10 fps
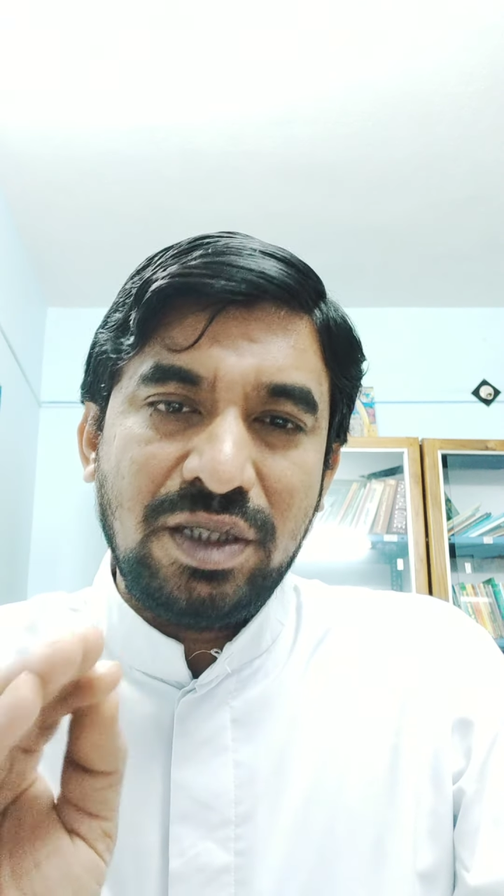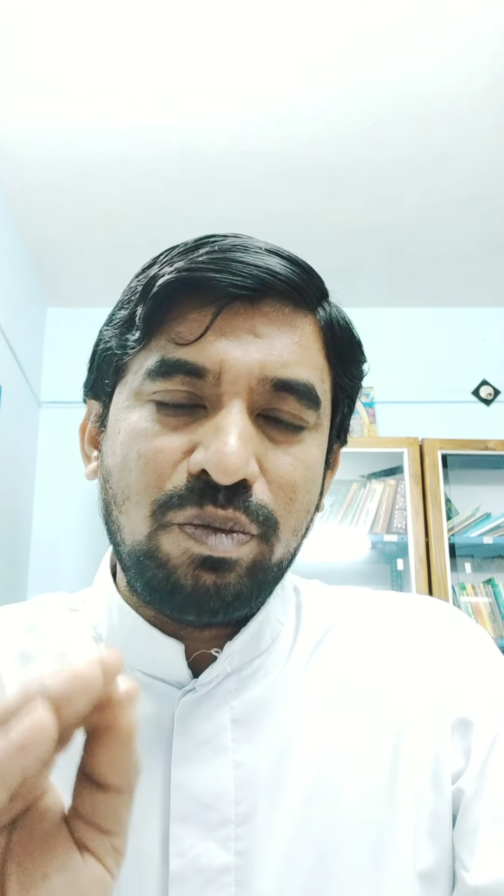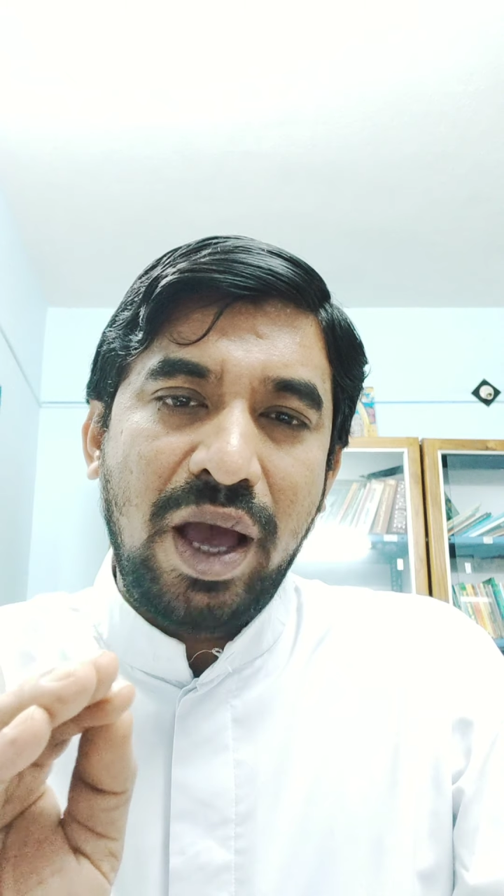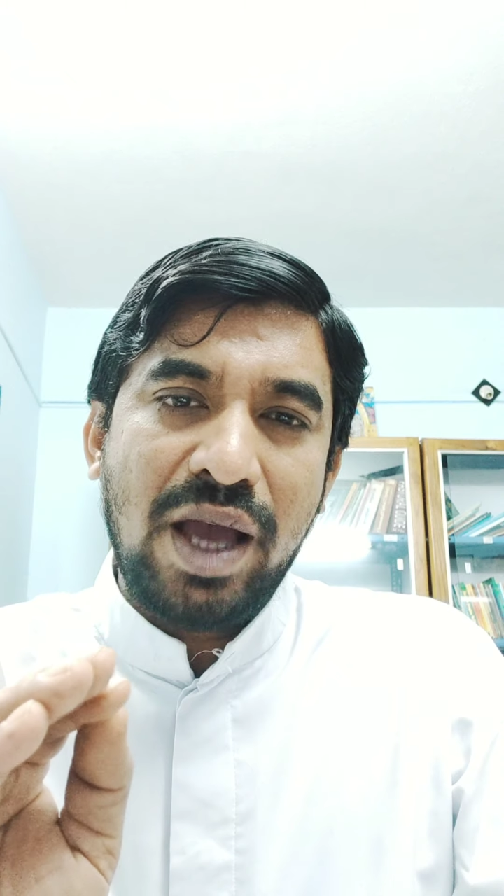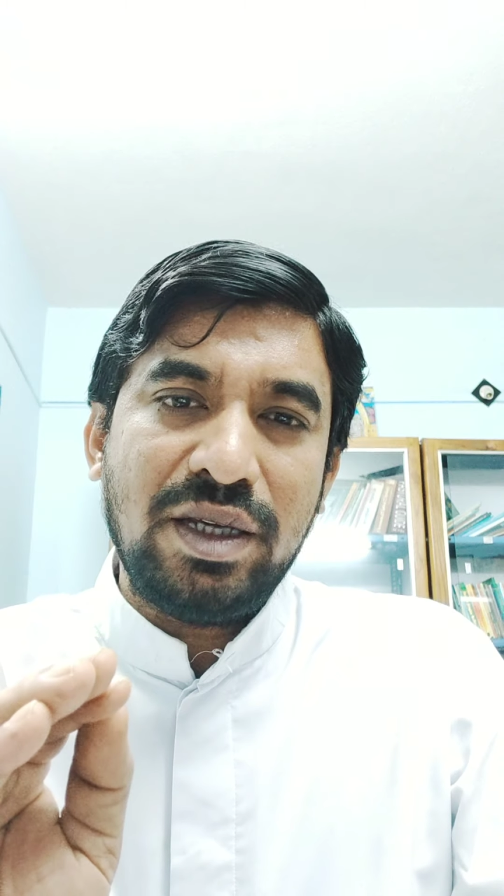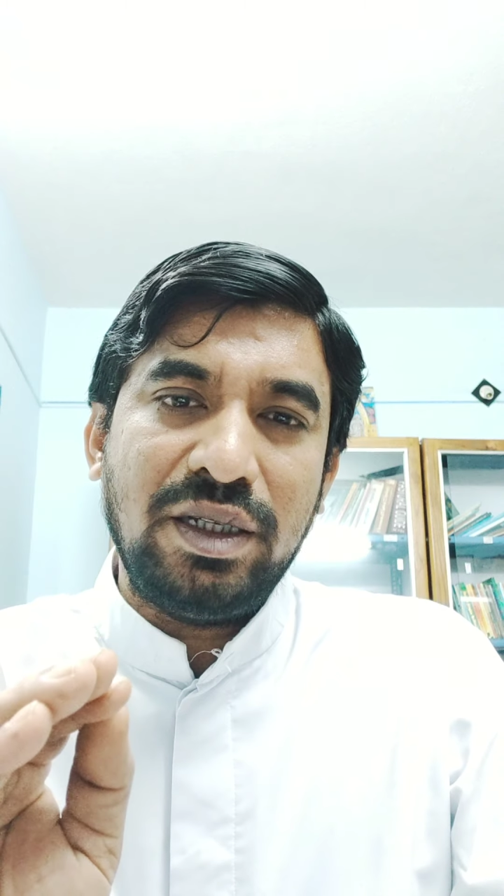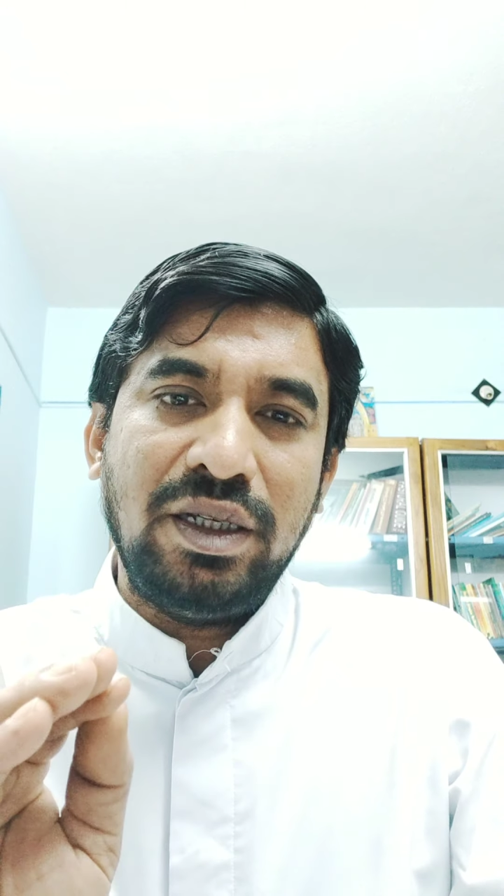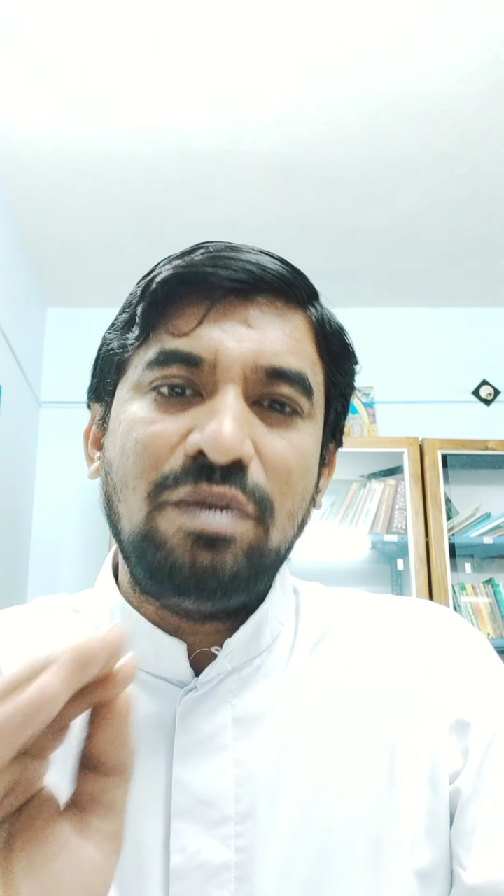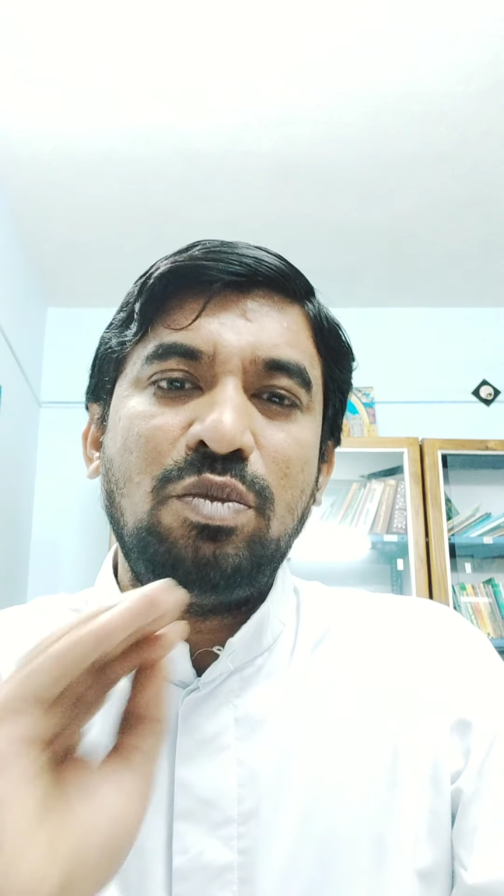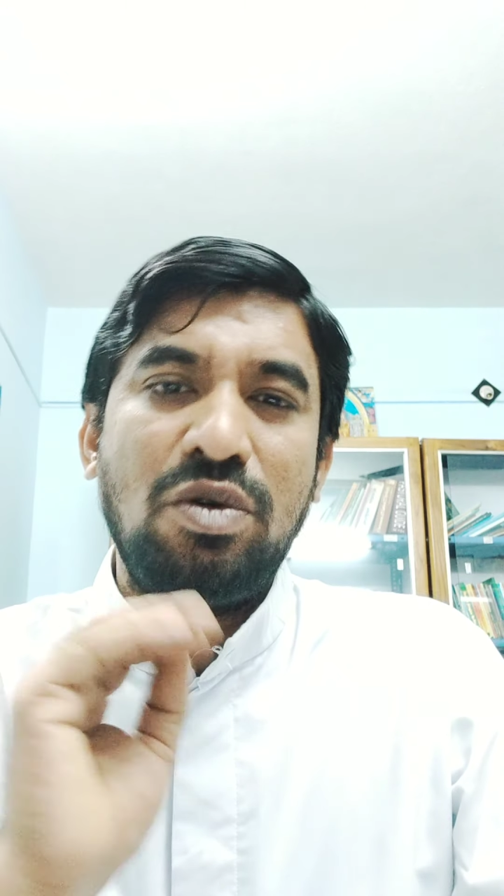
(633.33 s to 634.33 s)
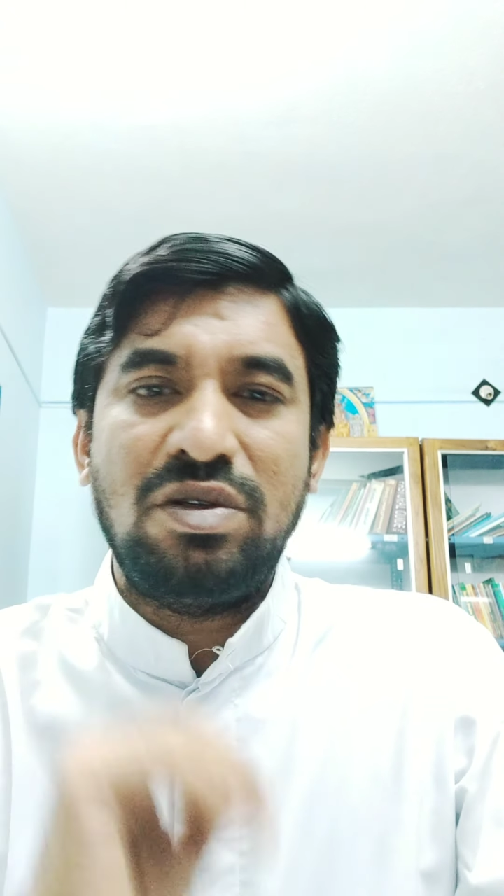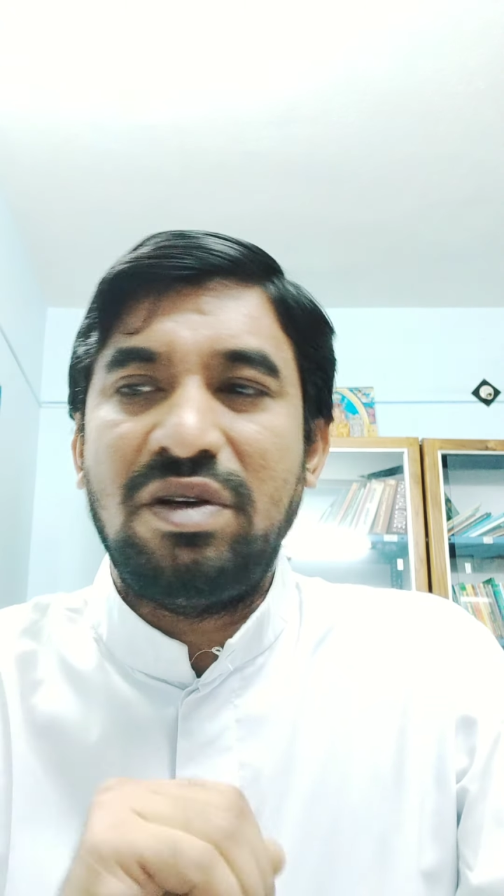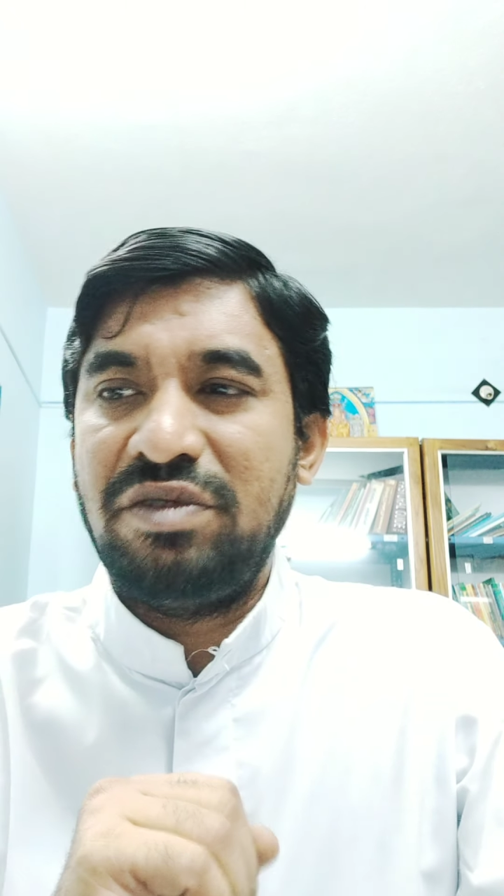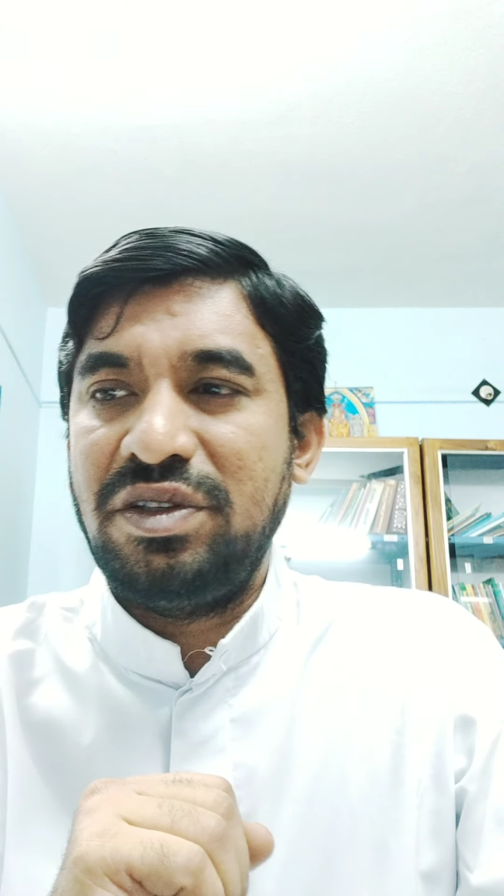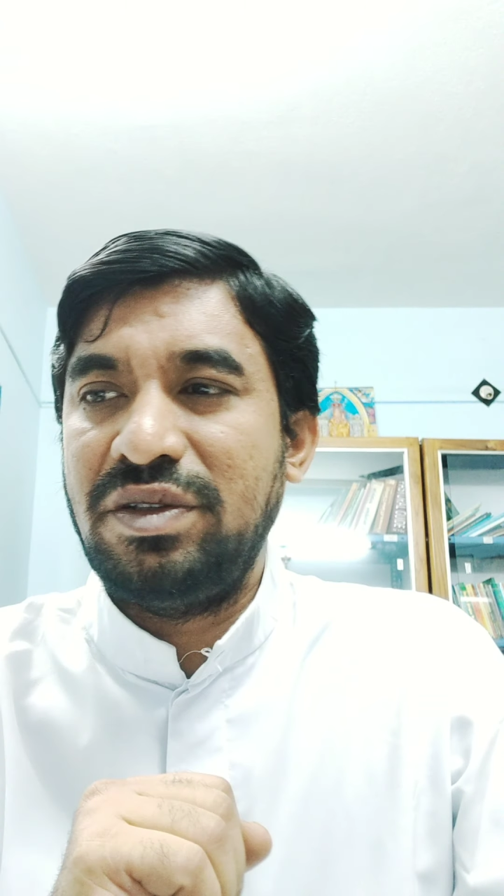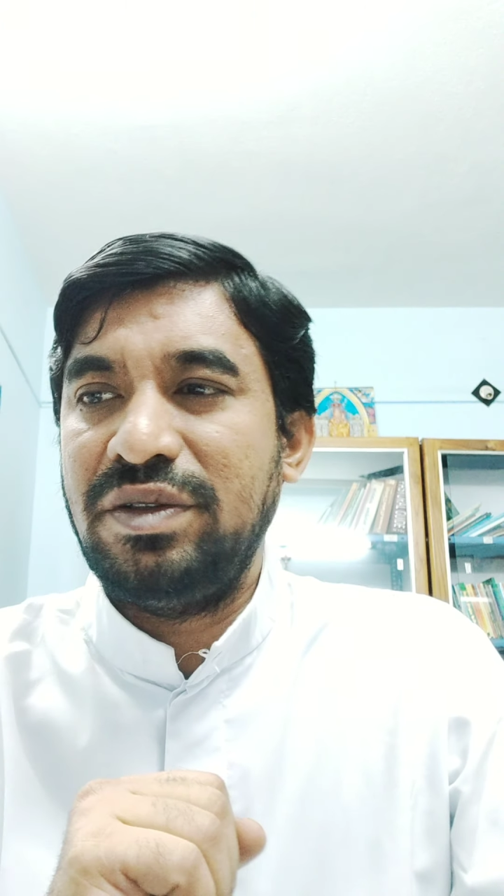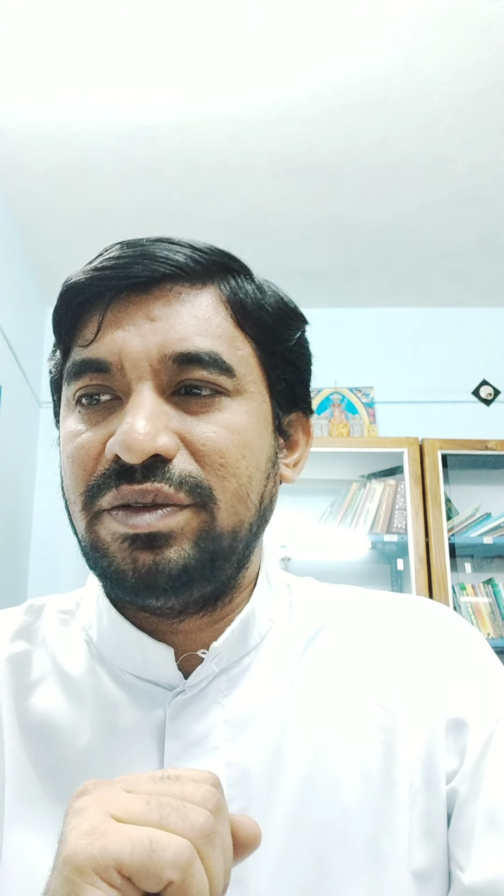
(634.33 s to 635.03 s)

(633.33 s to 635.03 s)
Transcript: bank in post office.